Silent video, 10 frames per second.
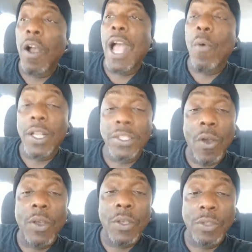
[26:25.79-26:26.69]
I watch
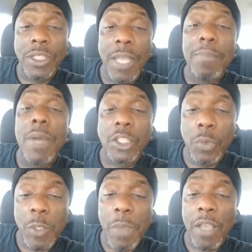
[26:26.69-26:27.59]
all your shit. Much
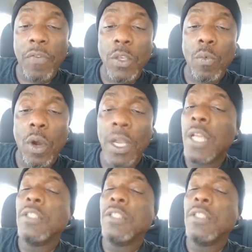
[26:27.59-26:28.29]
respect for your work.